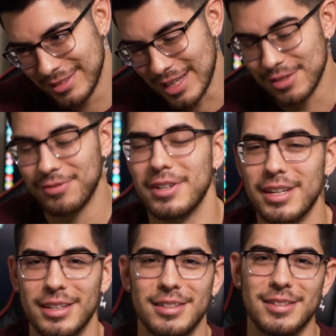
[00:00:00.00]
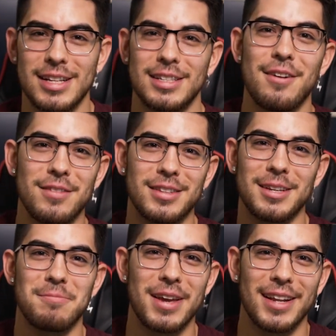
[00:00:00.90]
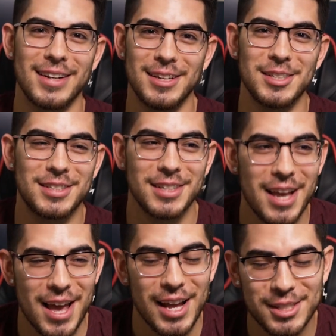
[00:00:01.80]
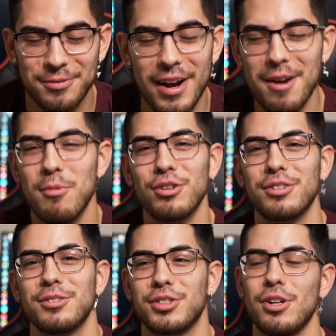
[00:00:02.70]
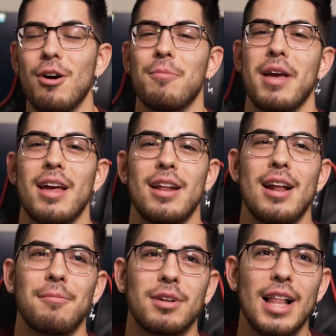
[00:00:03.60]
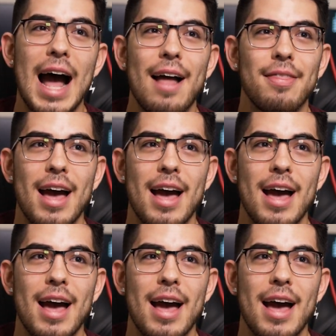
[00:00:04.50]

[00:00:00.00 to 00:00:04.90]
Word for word: that's freaking, that's everything, man. It's, it's a very emotional show, man. And I'm glad